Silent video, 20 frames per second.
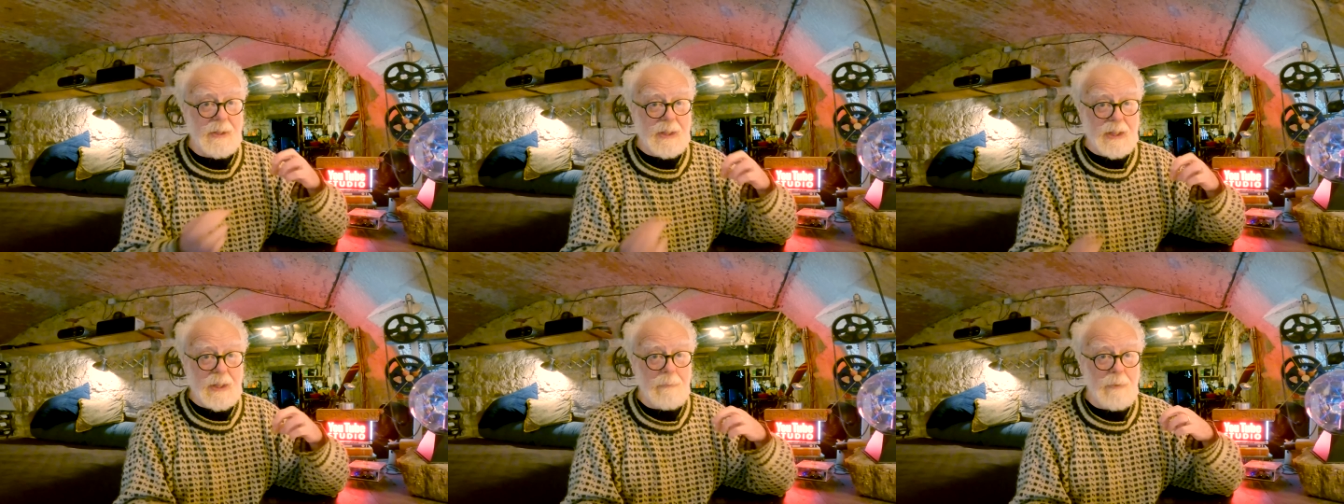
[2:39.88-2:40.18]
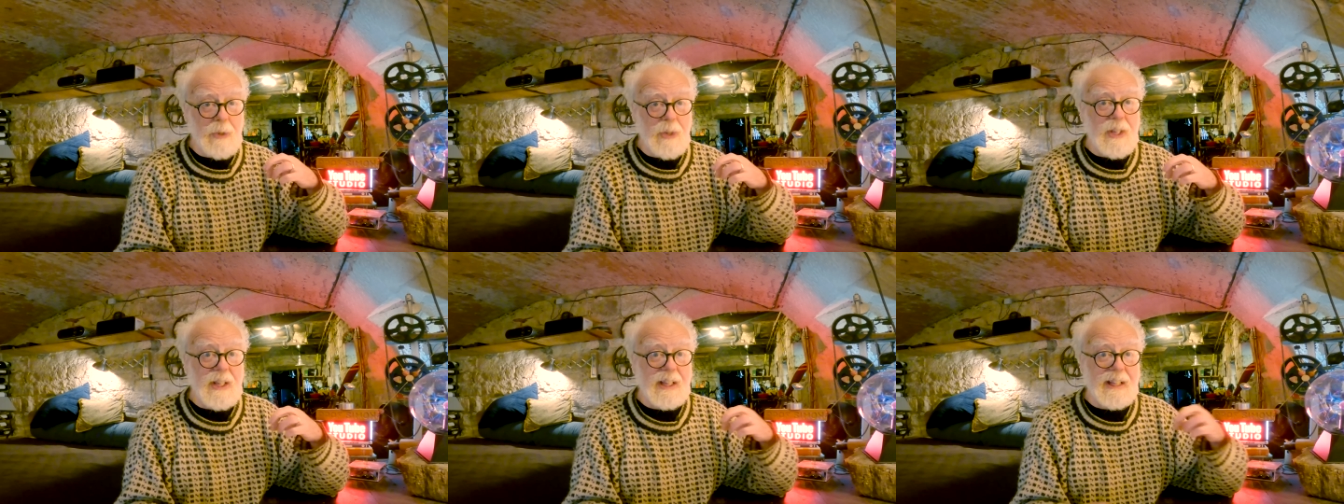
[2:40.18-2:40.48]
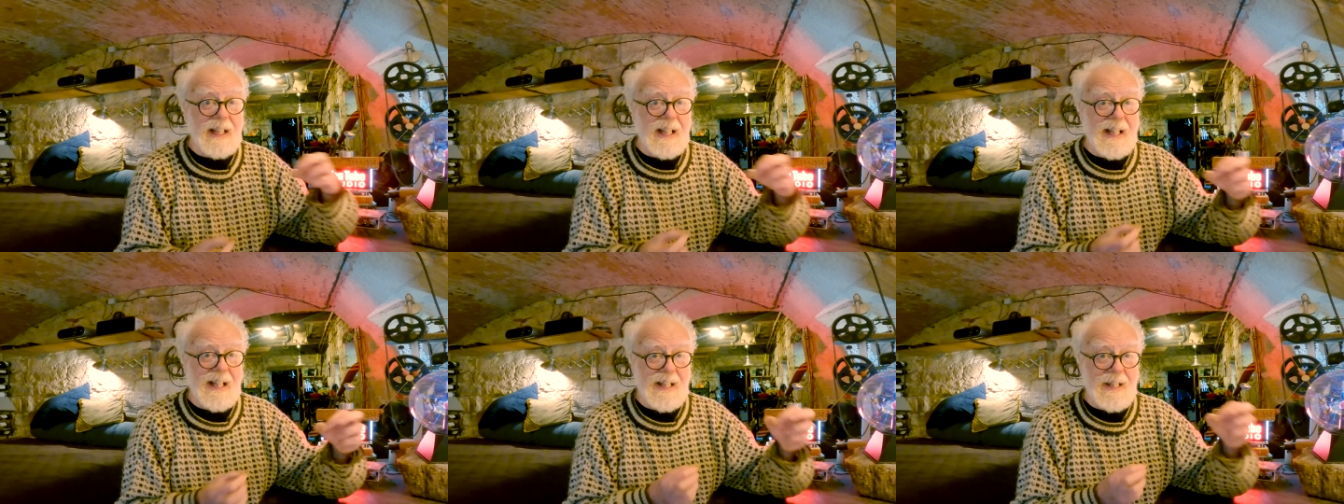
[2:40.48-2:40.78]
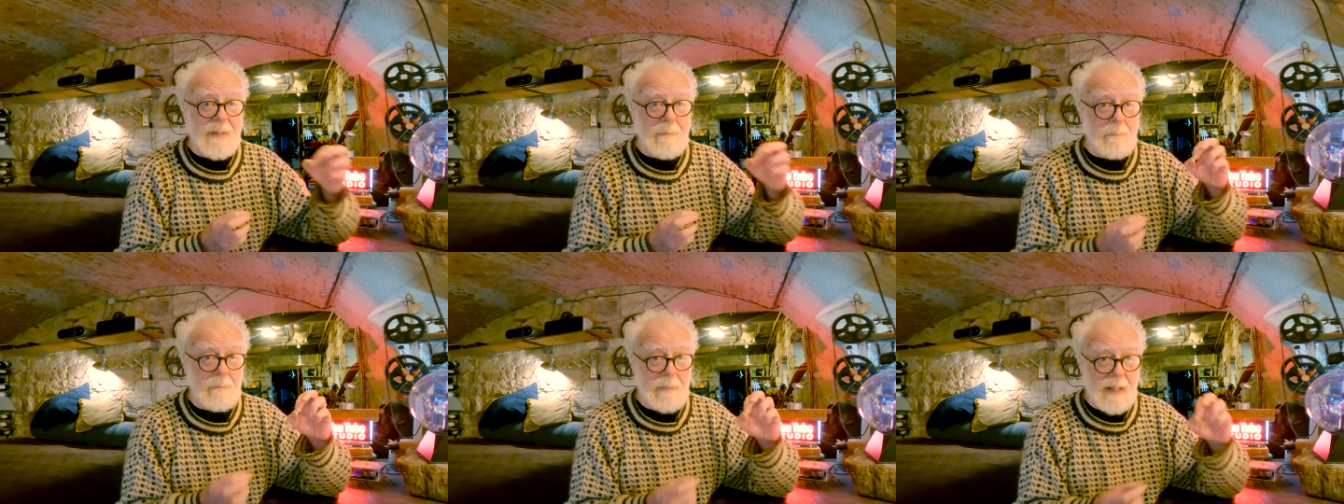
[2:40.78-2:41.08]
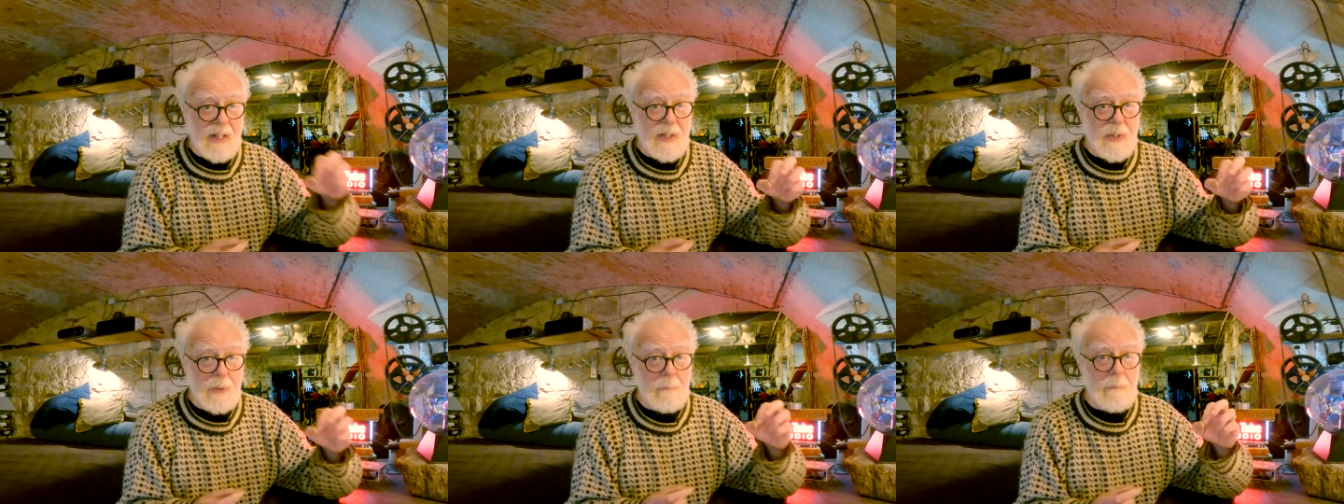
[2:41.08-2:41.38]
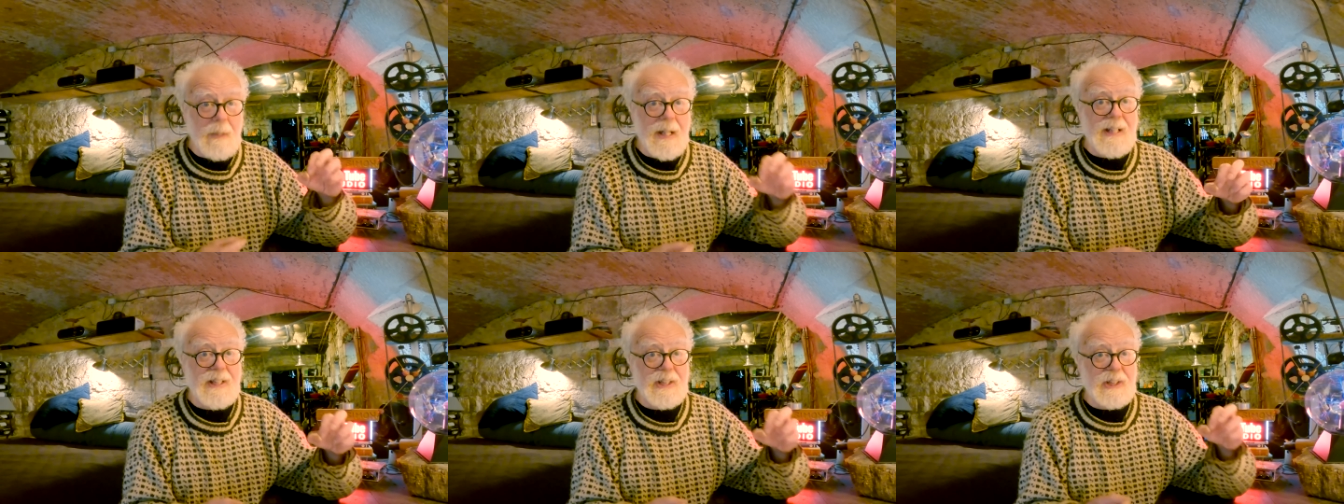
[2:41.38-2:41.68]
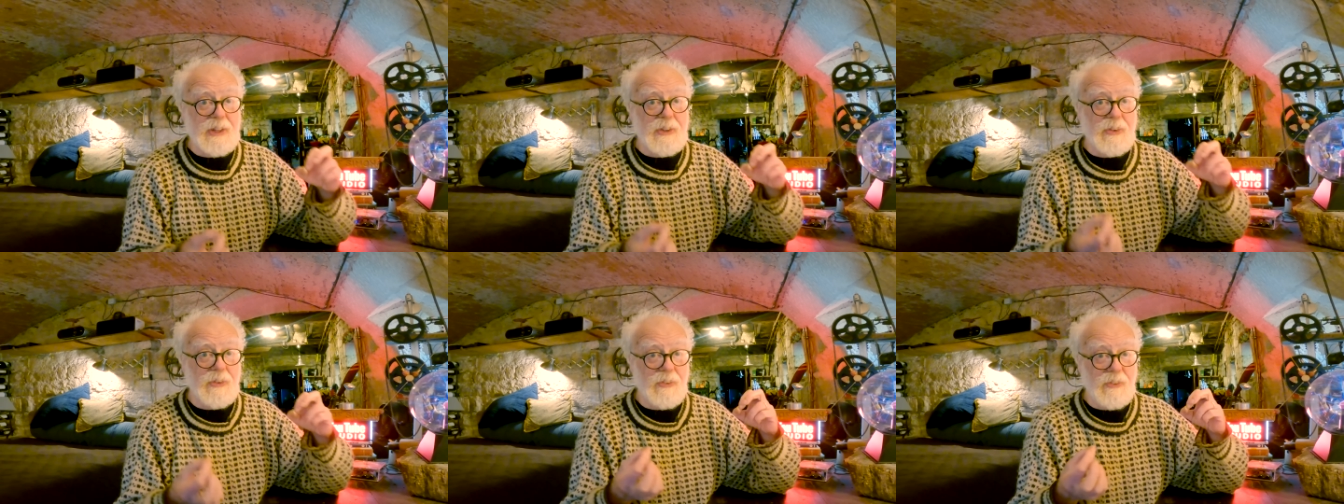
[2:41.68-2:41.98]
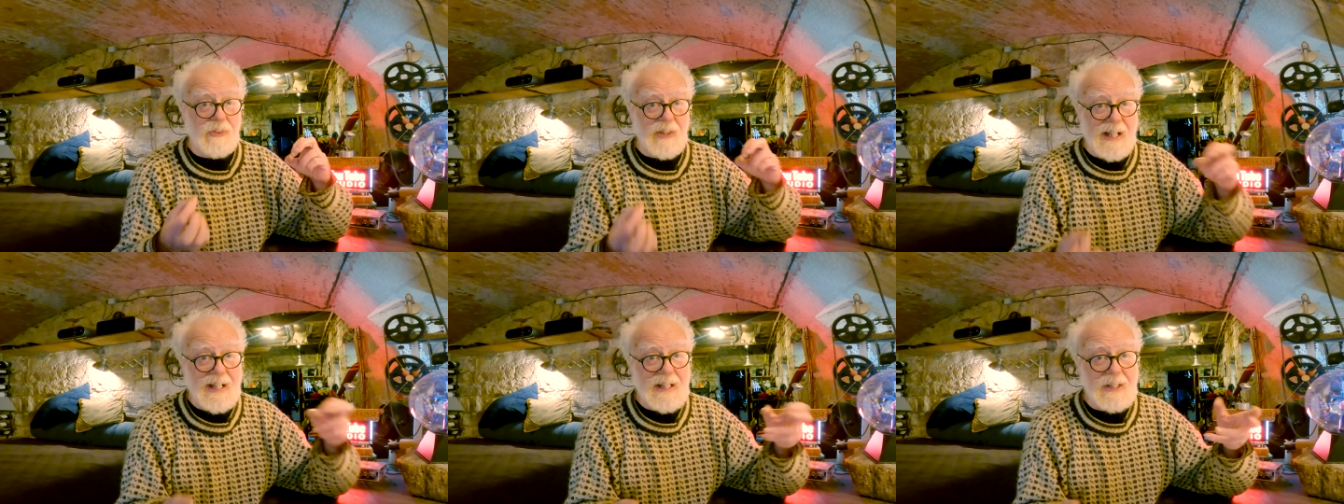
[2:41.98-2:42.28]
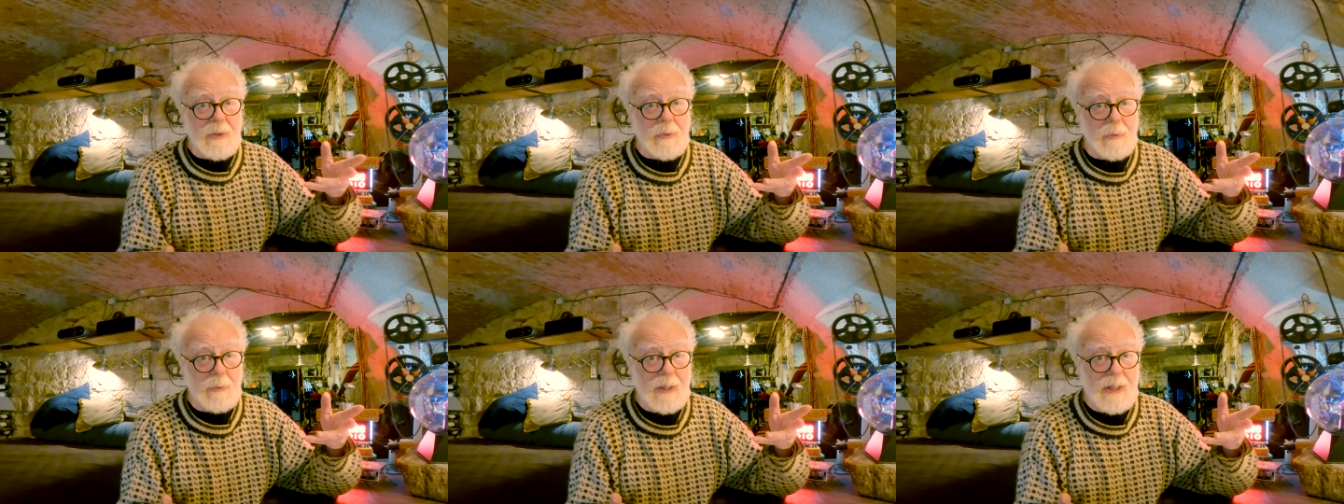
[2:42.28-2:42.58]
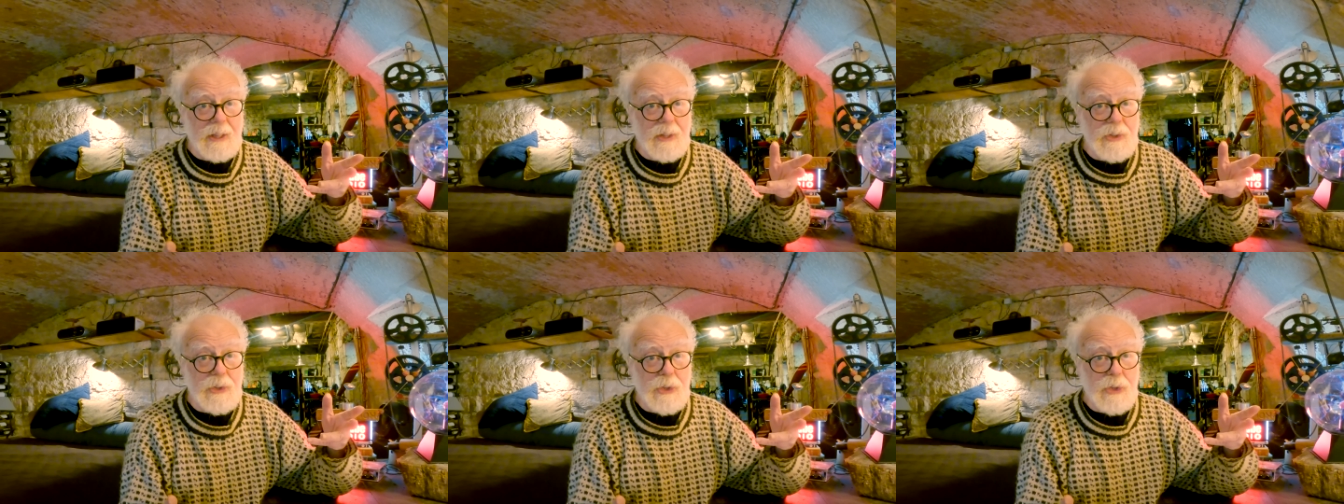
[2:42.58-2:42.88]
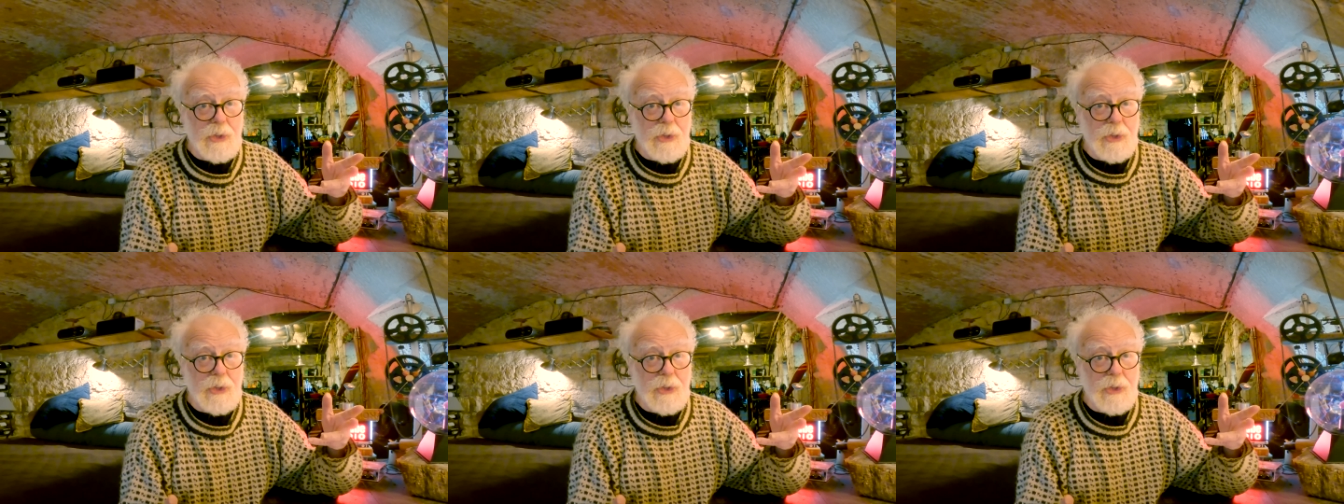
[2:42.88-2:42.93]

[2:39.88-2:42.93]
communicate in a mathematical language